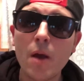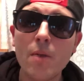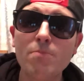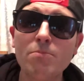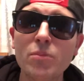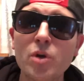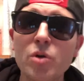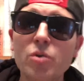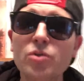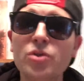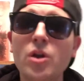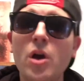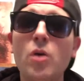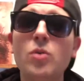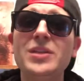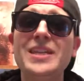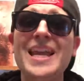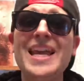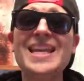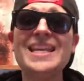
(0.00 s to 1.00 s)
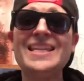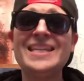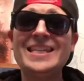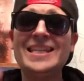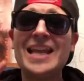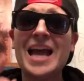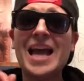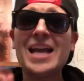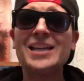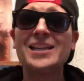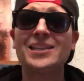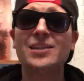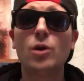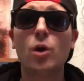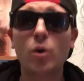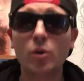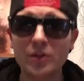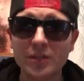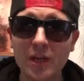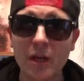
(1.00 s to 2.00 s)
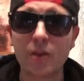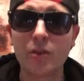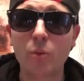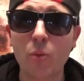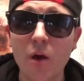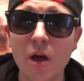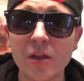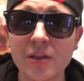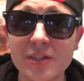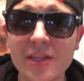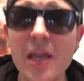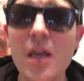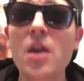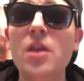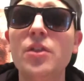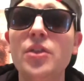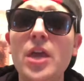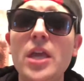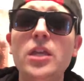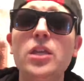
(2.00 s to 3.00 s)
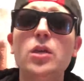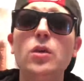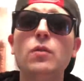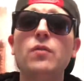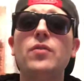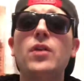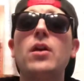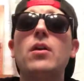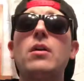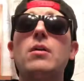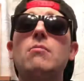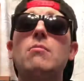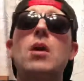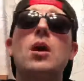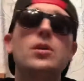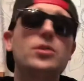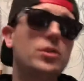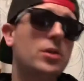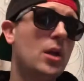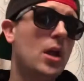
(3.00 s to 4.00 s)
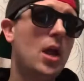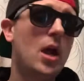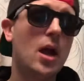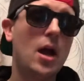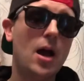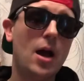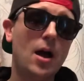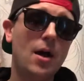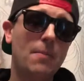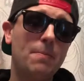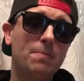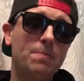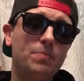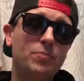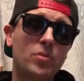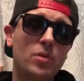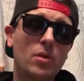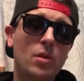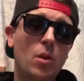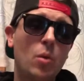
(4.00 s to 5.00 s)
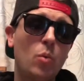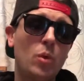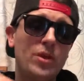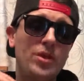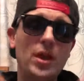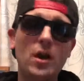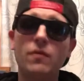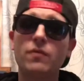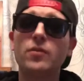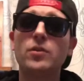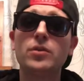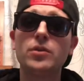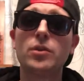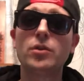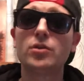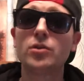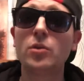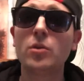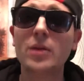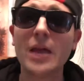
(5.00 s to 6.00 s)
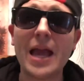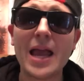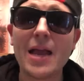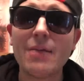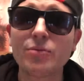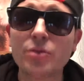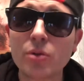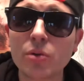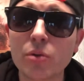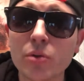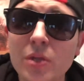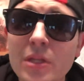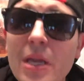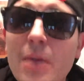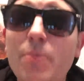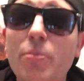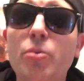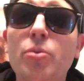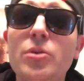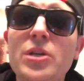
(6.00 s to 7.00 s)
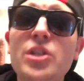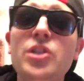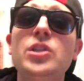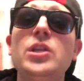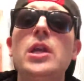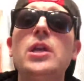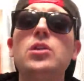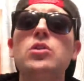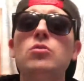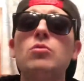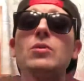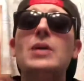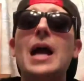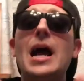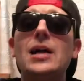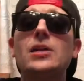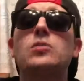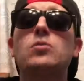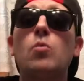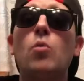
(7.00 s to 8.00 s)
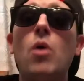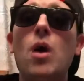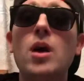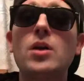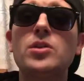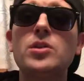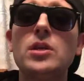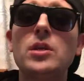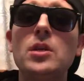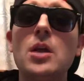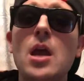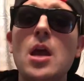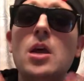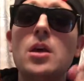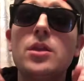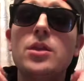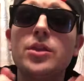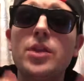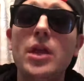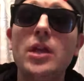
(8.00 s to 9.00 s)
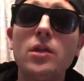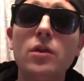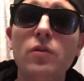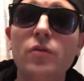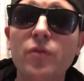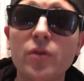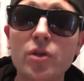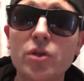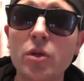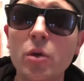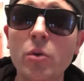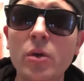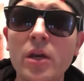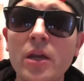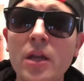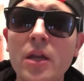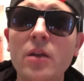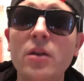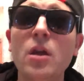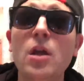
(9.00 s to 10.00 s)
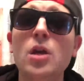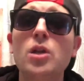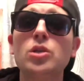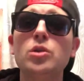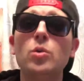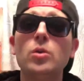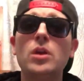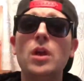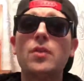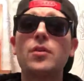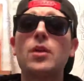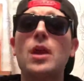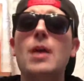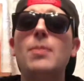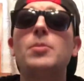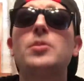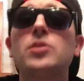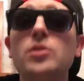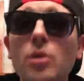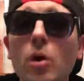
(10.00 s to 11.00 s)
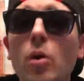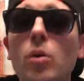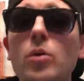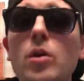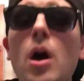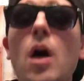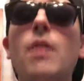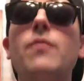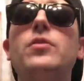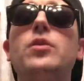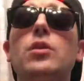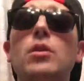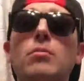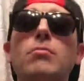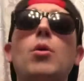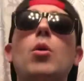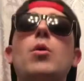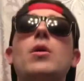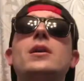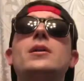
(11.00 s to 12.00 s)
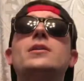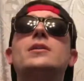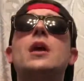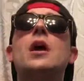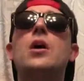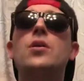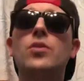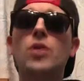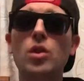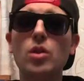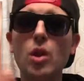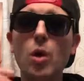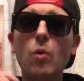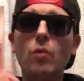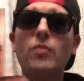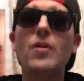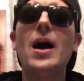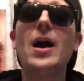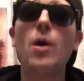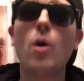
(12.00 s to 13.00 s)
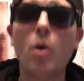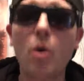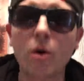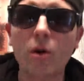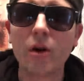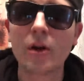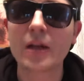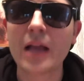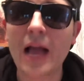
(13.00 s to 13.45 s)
Mucho de niso, Death Waltz. Thank you very much. Without further ado, I absolutely appreciate you guys watching. Thank you for tuning in to another episode of your boys, the Lo-Fi Horror